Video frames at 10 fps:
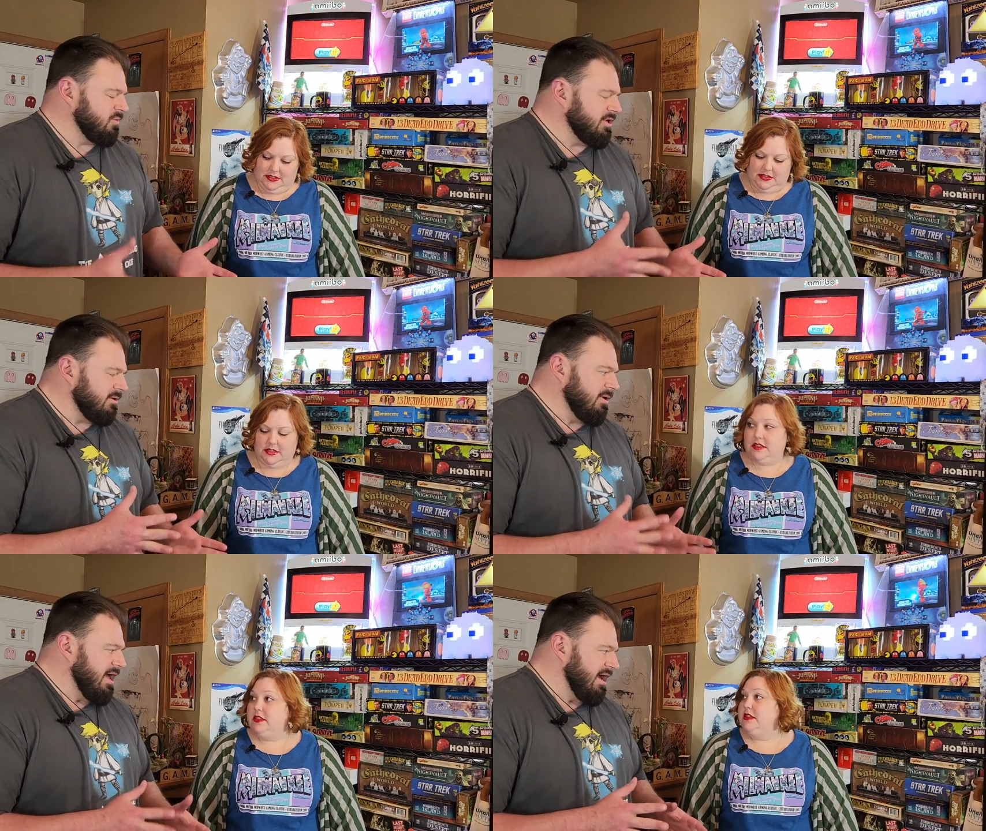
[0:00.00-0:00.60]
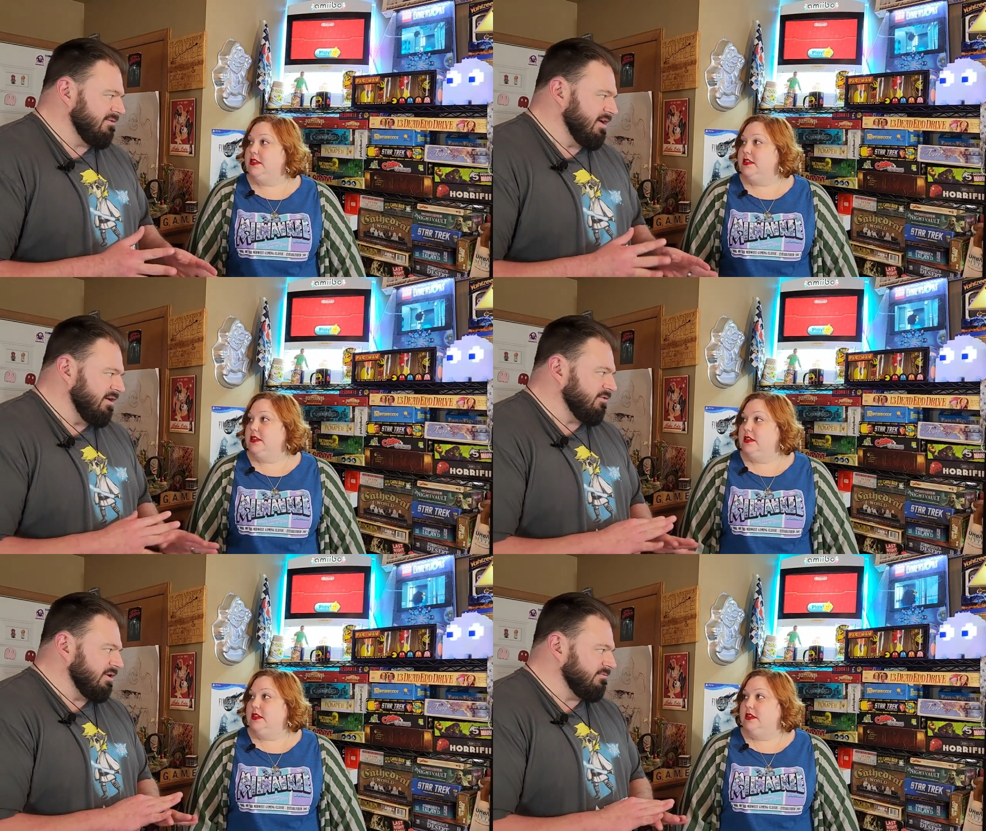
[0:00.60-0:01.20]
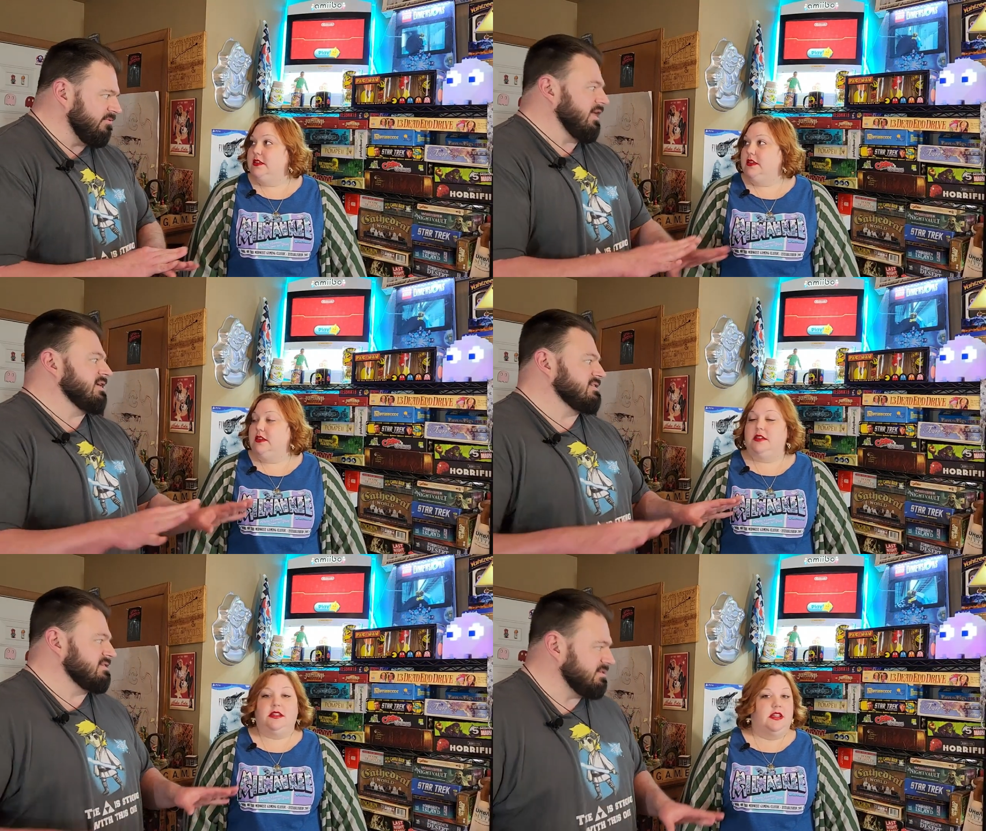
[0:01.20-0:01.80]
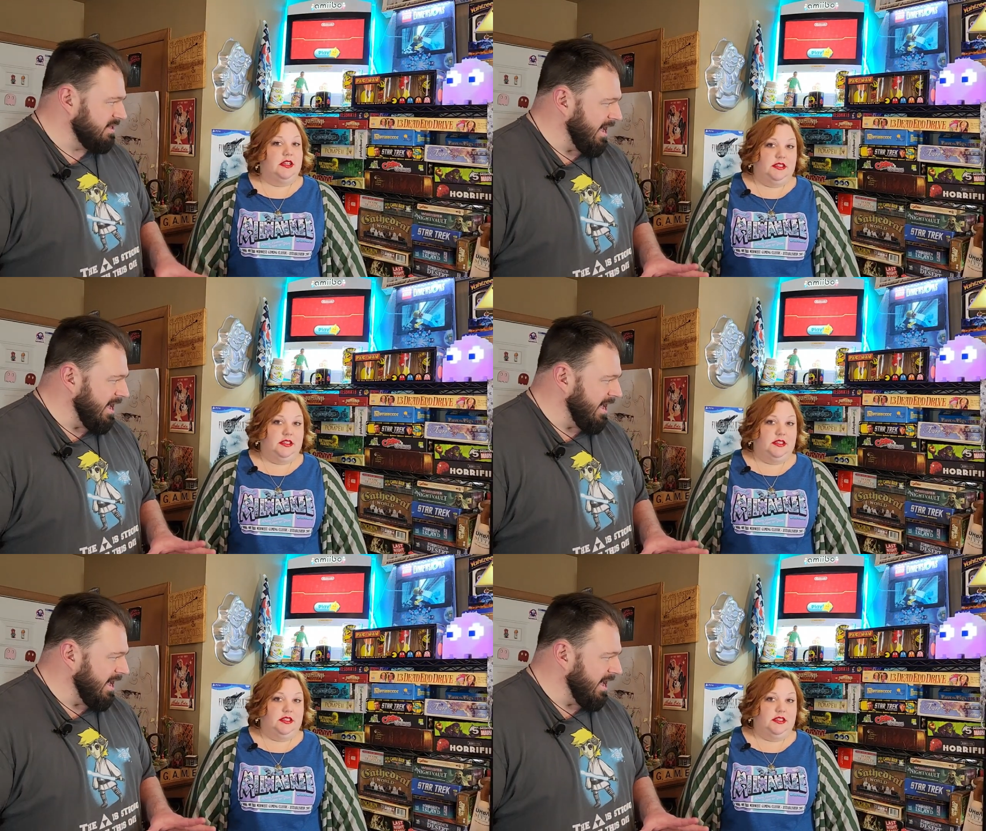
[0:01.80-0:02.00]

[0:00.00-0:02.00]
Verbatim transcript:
Speaker 1: we don't have every Fluxx